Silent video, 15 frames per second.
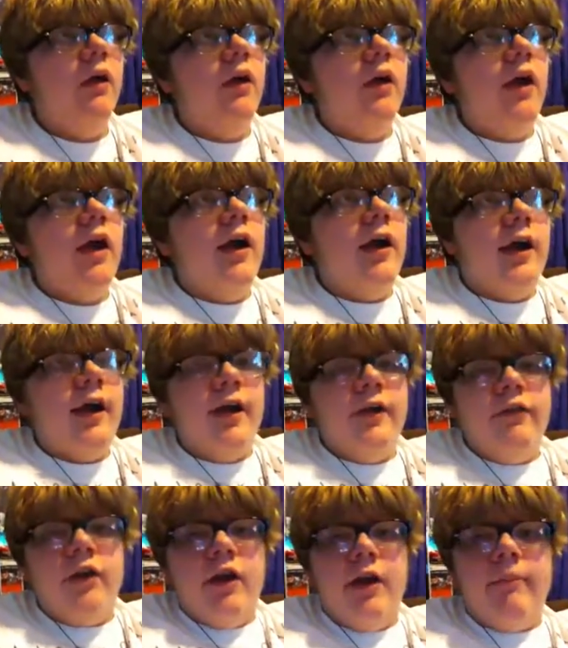And
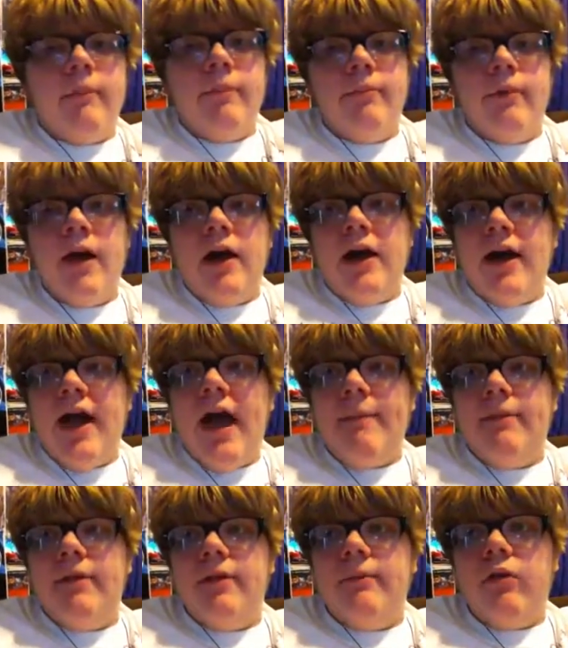I'm not
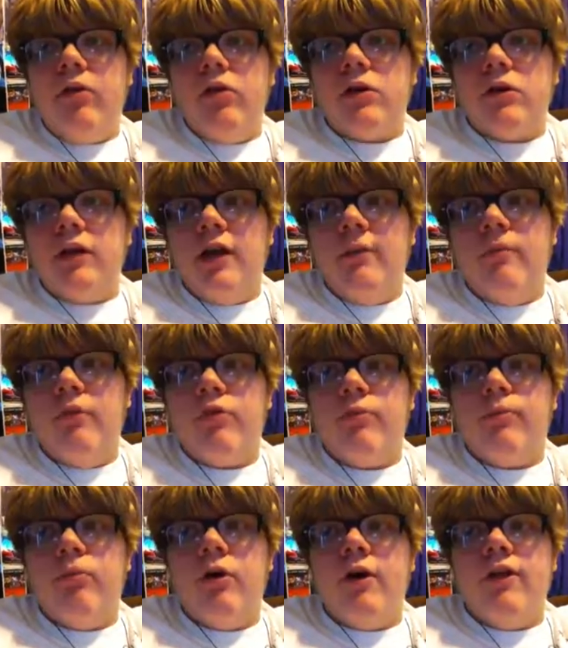happy the Bullet Club was
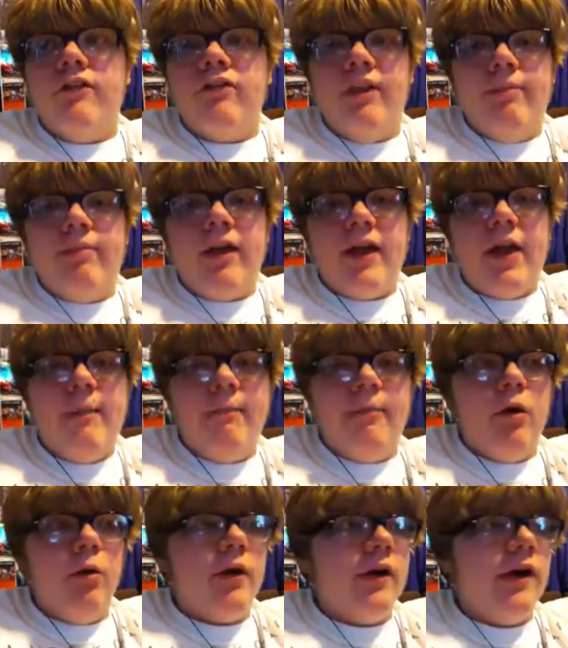one of the teams that got
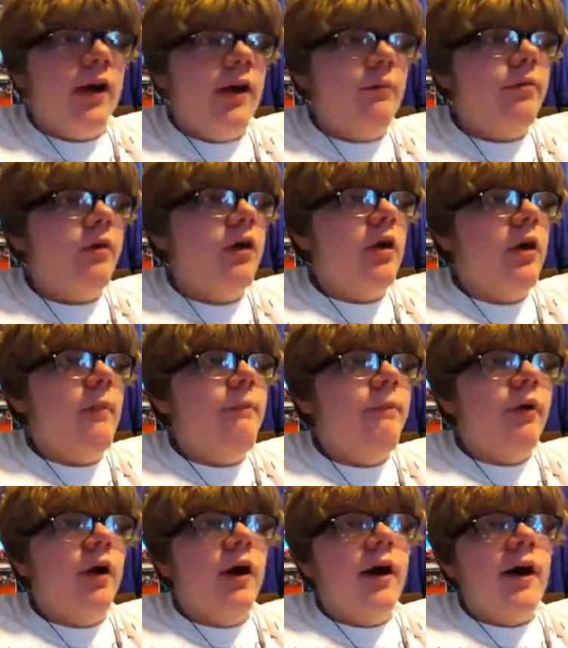broken up.
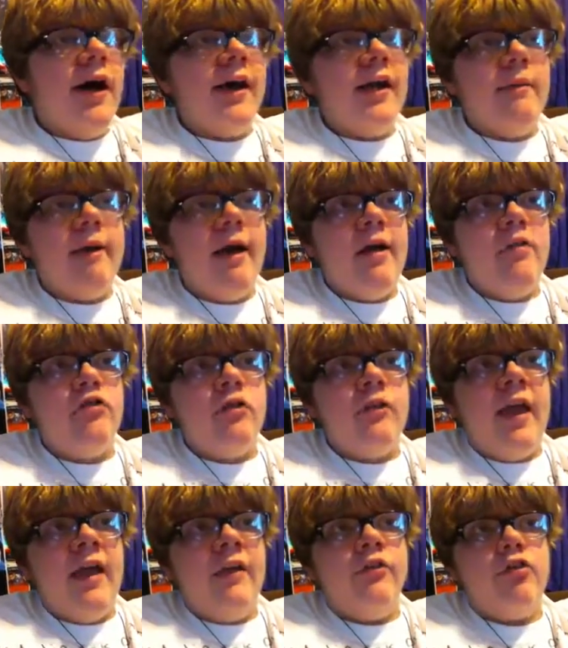But I can imagine
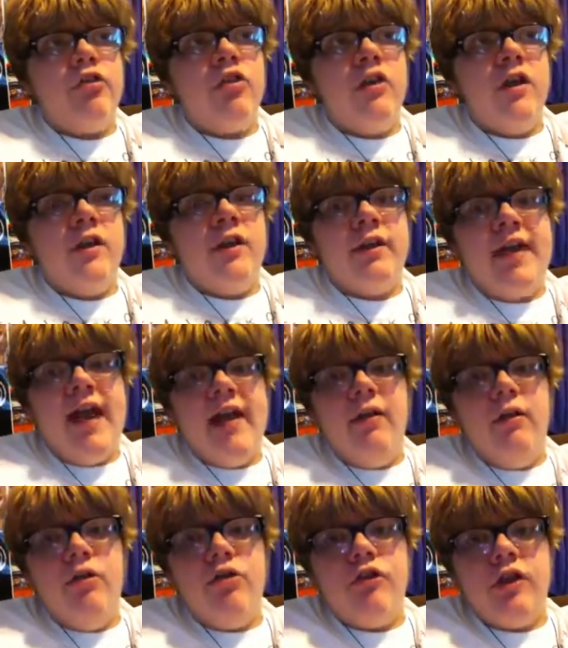Anderson and
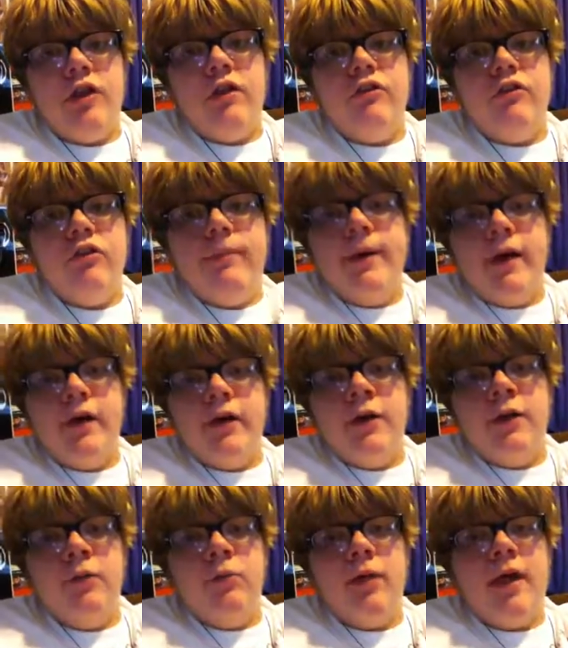Gallows are going to do
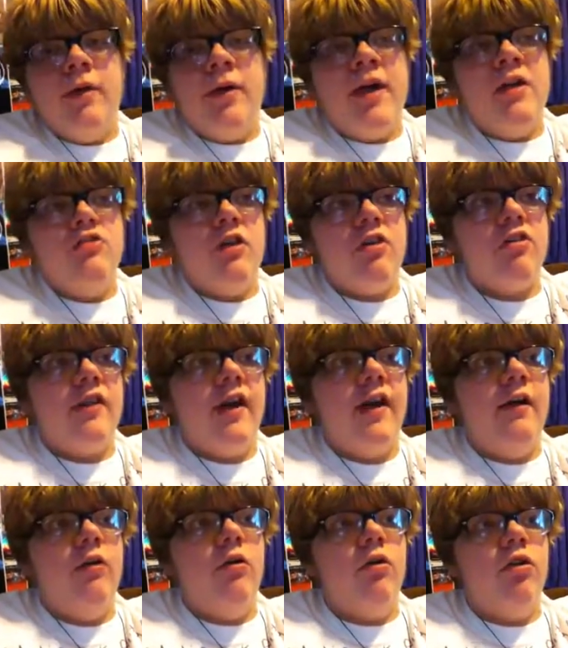better without AJ
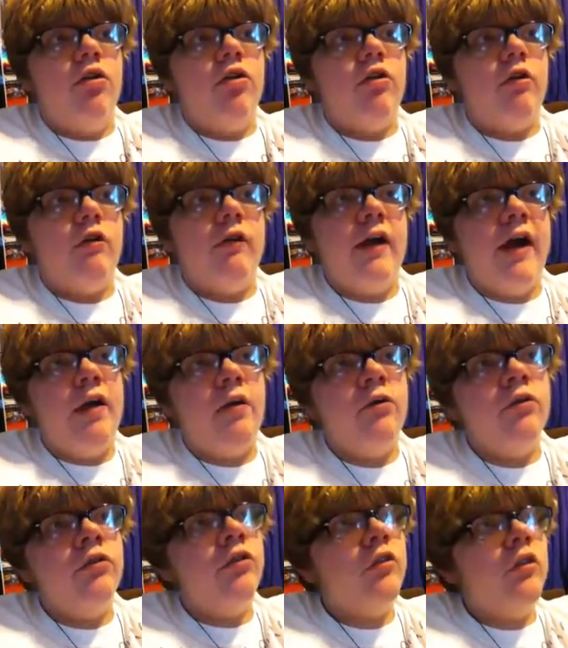Styles
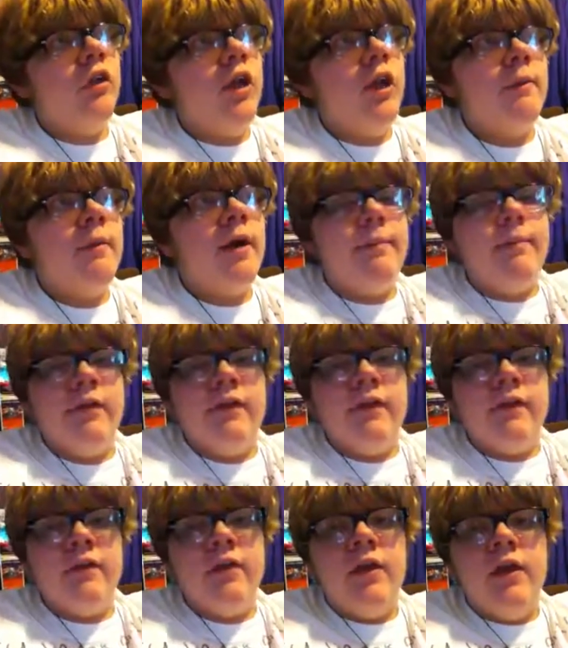around, in my
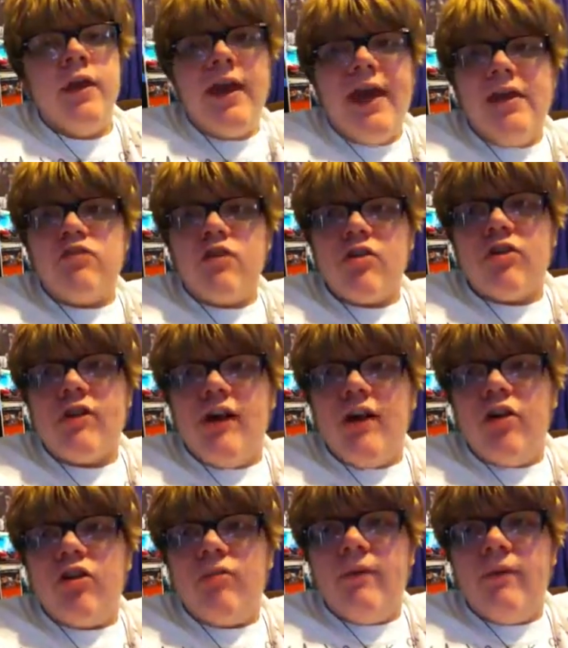opinion. AJ Styles, in my